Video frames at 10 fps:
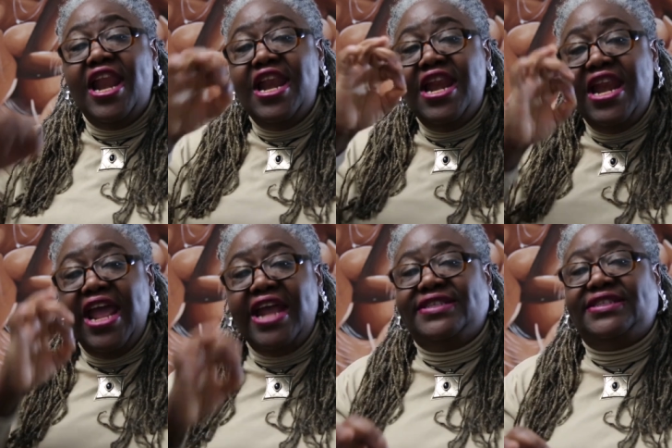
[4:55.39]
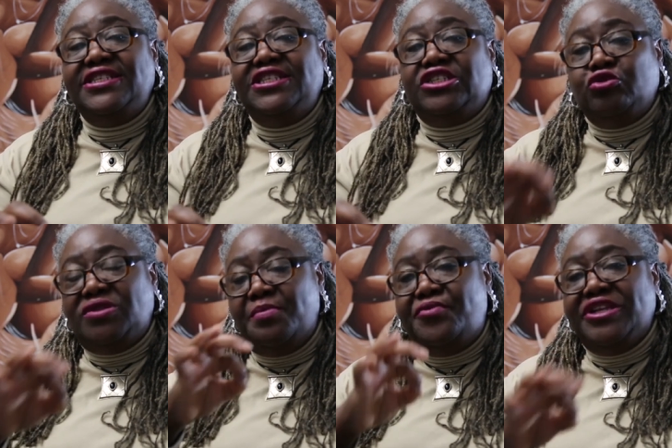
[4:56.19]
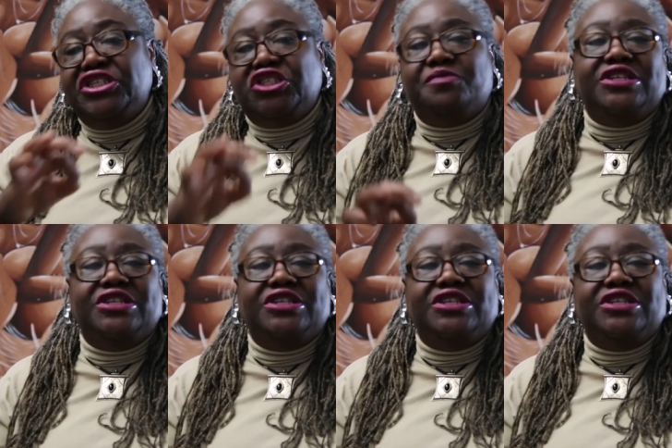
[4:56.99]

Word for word: laid siege to the British